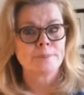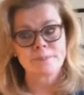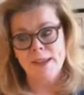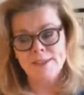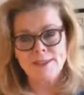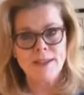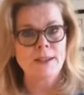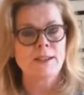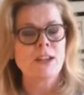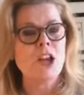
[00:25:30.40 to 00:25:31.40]
That's
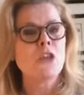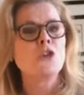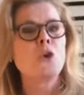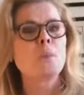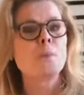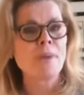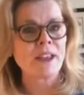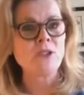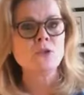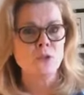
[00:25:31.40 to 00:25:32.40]
it. Your
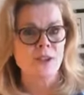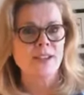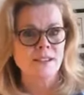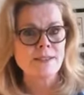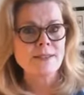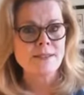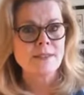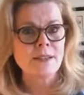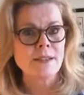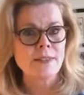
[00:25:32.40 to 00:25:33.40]
boundaries
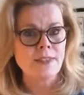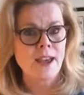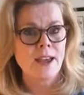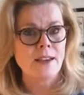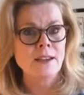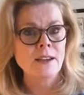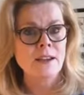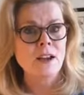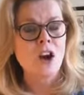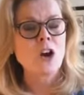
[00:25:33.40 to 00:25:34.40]
then
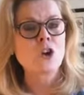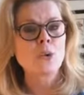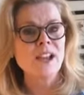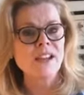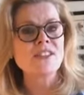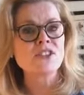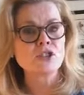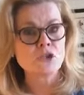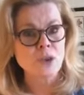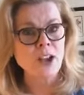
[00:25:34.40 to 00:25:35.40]
create a
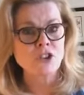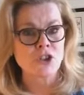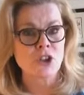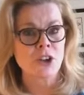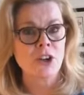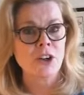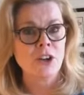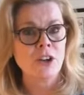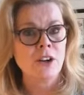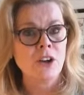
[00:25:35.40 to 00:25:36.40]
structure
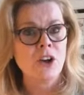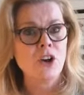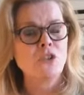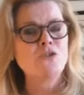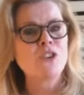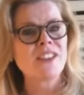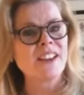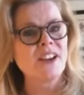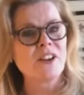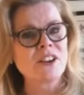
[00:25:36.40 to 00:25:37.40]
for the
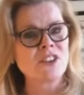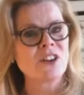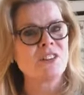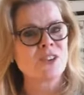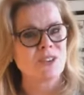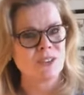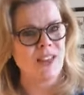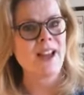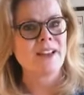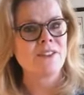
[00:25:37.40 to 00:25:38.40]
character of your
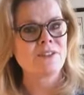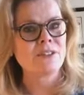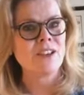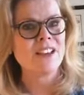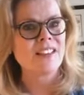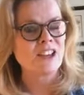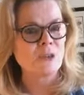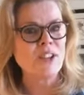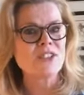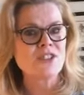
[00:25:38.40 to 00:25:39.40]
life. They
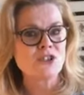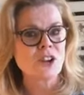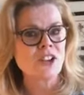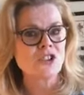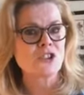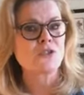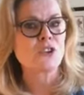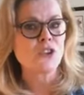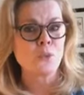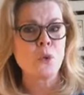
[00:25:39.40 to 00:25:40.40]
create a structure for
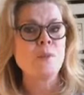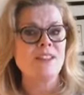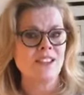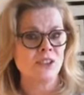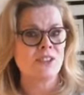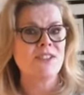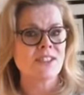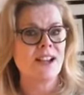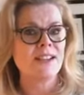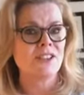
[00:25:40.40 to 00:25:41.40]
the woman that you
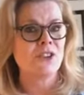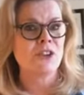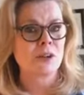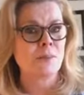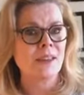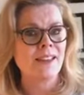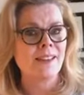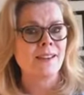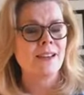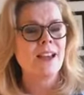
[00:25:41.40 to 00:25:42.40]
decided you're going to
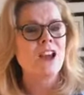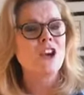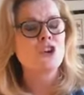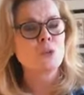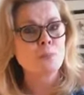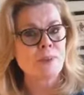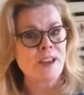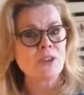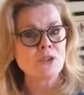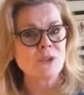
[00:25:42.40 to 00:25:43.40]
be your
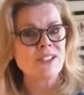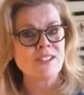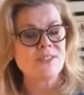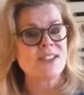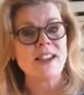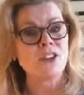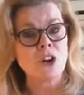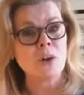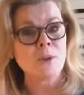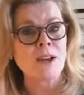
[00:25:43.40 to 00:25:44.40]
boundaries of saying,
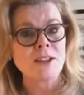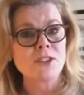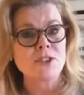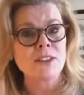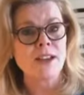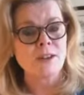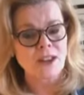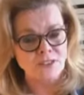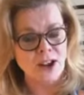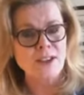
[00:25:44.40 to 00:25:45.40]
no, I'm not going to do that.
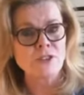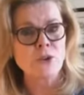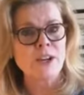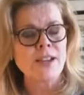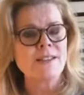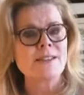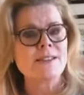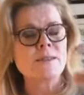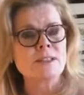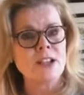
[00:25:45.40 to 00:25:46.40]
And I created
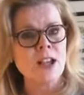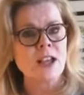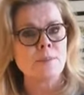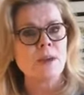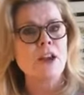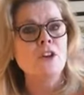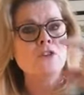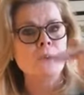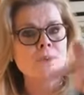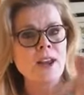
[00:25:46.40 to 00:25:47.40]
this time
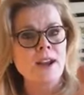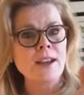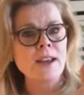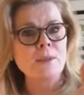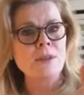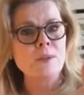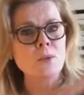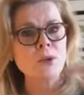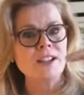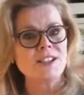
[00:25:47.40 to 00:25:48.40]
from 9 a.m. in the
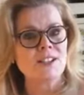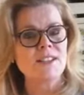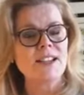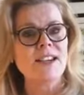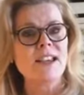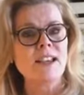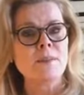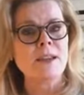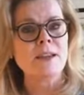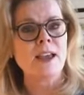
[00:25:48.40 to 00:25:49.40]
morning till 10 a.m.
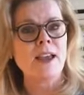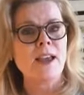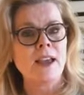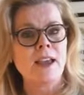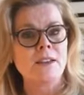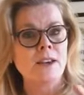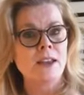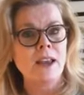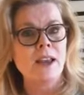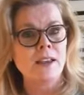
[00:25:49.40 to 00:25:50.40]
And, and
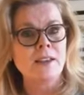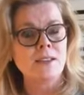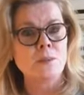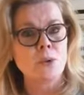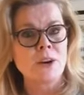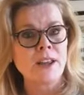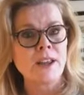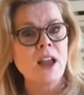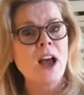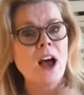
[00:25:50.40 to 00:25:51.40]
in the morning.
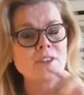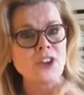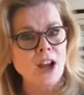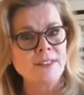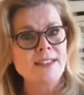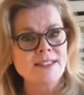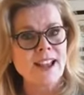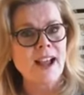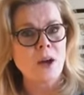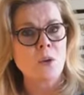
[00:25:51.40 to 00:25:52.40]
I've got this
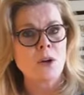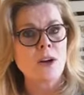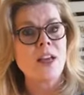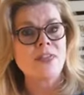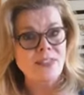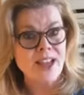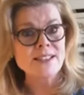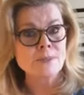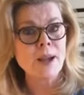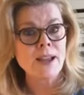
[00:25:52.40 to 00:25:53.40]
hour.
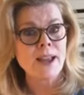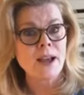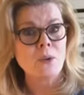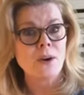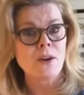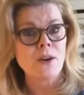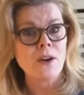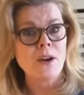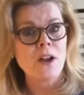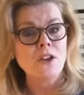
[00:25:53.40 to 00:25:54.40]
That's my hour.
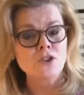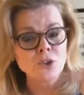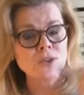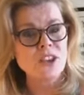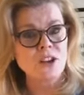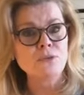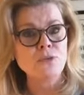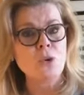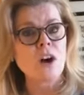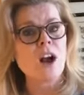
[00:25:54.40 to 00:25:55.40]
So
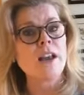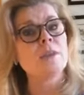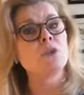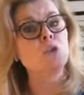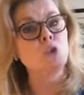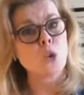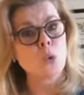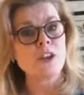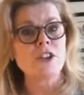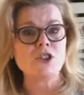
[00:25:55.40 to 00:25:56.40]
therefore, I am
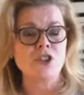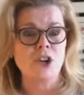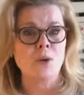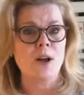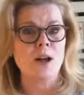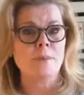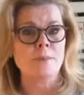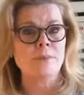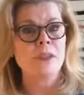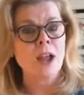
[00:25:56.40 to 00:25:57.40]
going to show up.
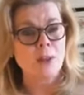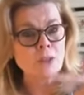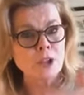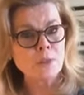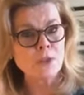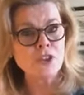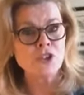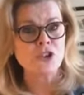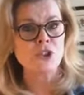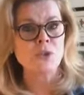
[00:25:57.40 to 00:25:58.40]
I'm going to put the
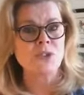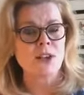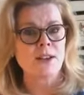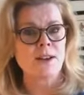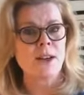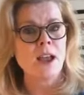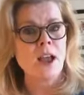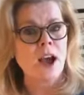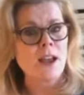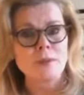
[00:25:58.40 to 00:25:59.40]
shoes on.
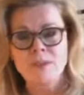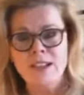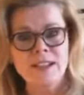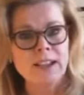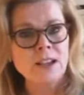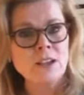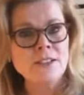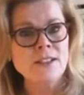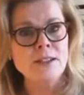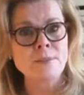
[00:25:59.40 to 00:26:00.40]
I am going to get
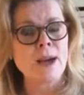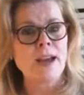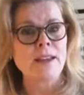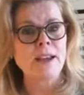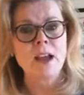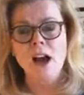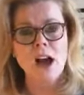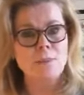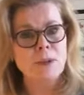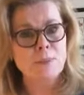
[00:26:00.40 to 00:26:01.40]
onto the bike.
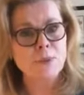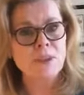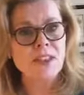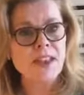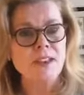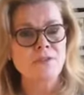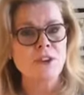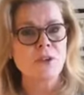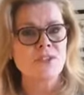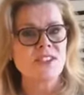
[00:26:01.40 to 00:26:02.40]
I'm going to put the
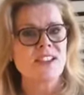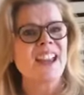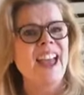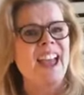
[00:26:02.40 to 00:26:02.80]
headphones in.